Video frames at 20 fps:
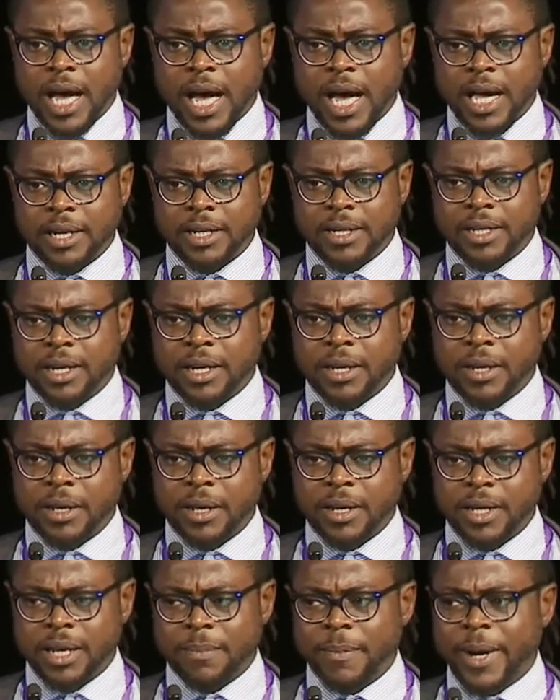And
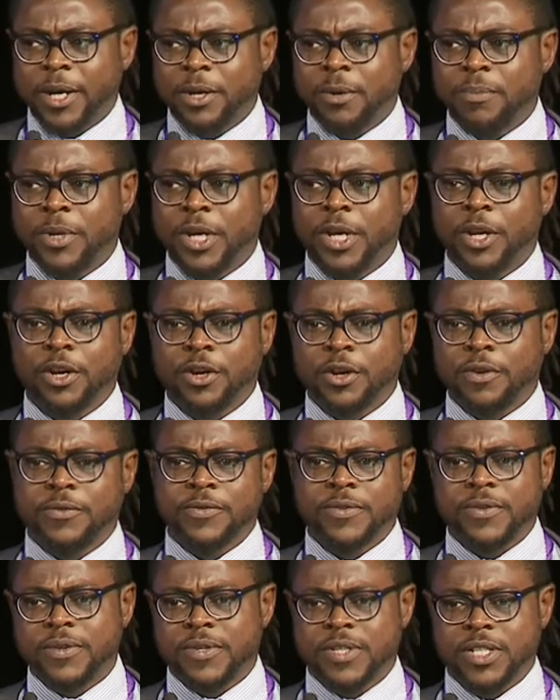there might not be a lot
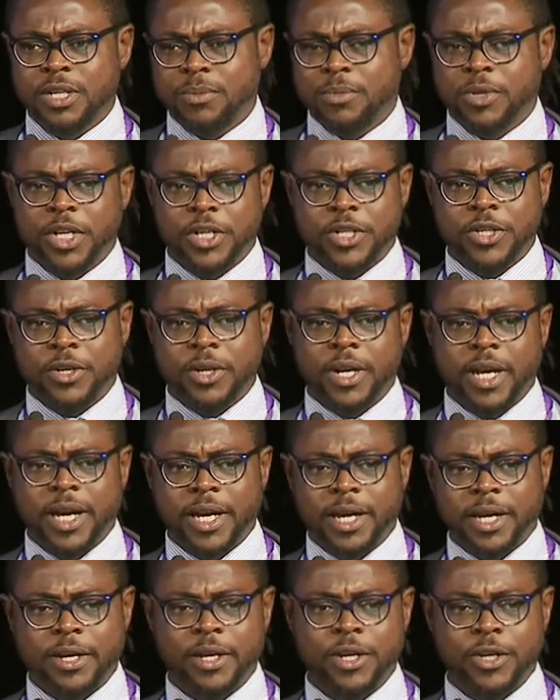of stimulation
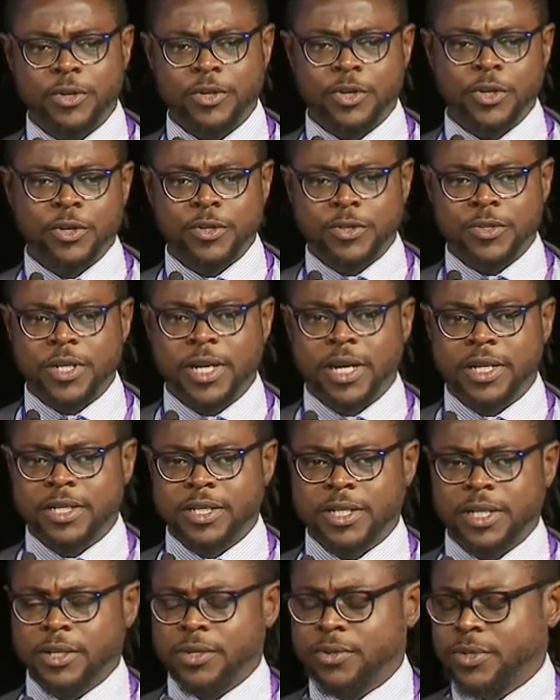done to
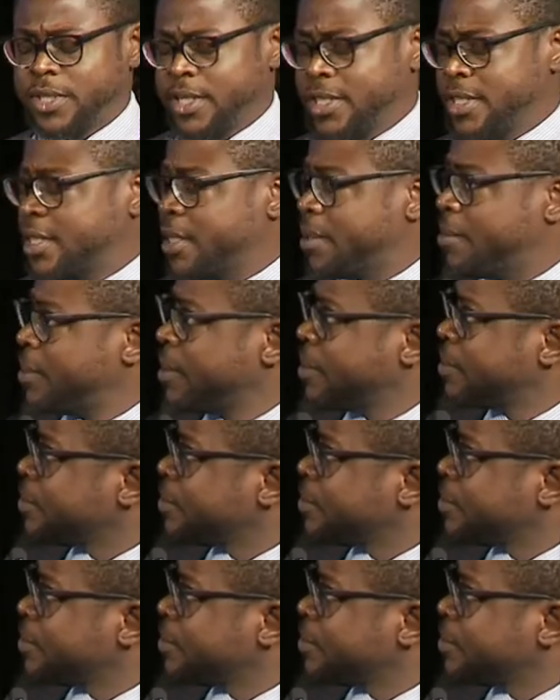that ecosystem.